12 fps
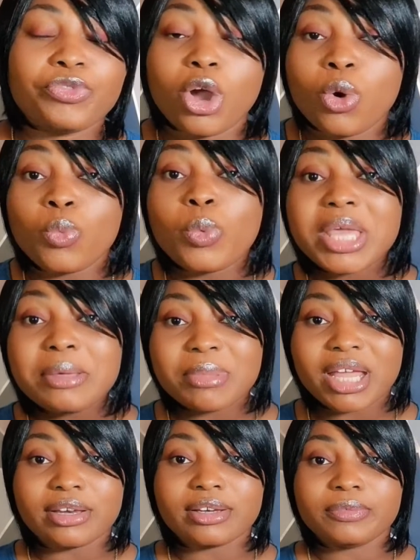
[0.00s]
or
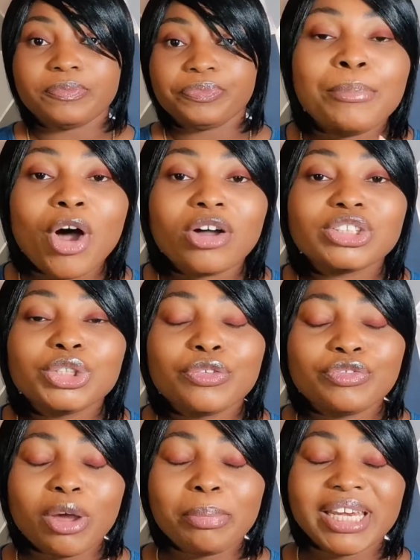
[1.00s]
women, but
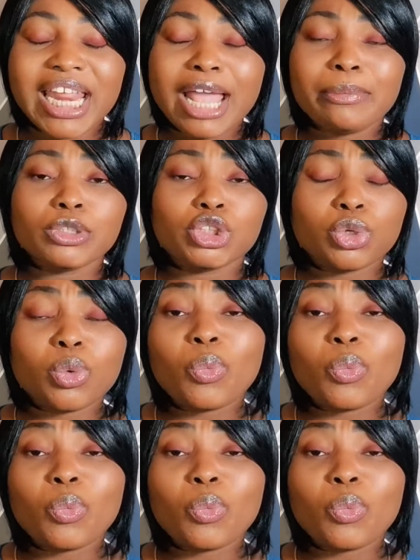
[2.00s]
you've not been able to